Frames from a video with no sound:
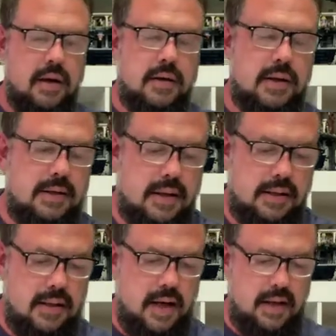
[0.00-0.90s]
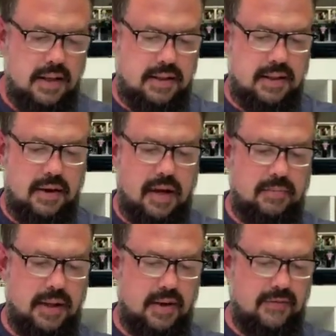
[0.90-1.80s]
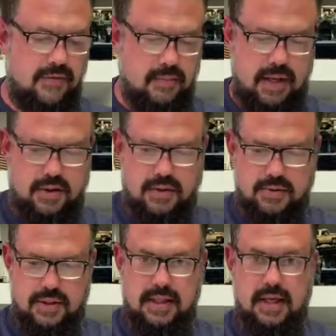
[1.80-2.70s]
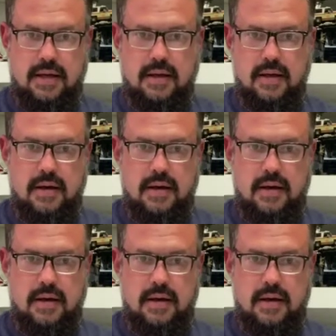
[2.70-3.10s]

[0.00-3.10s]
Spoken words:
because it is not necessary, I believe, for me to see.